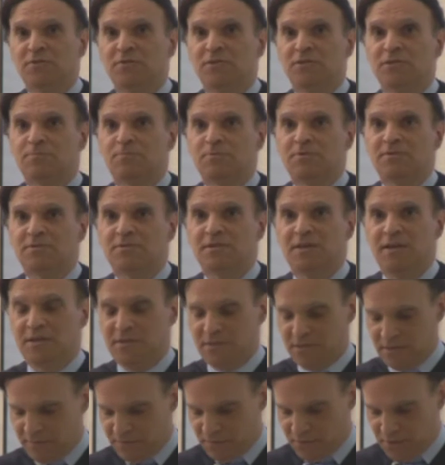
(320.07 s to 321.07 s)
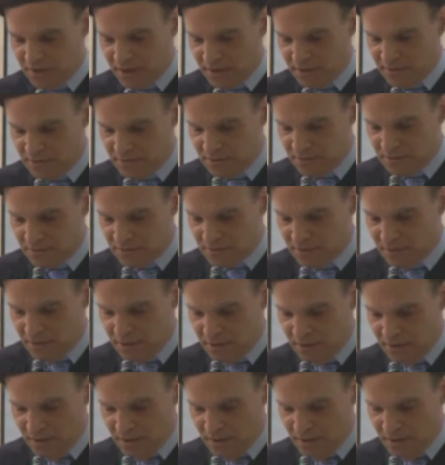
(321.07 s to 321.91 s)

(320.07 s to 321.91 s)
the dispensation of justice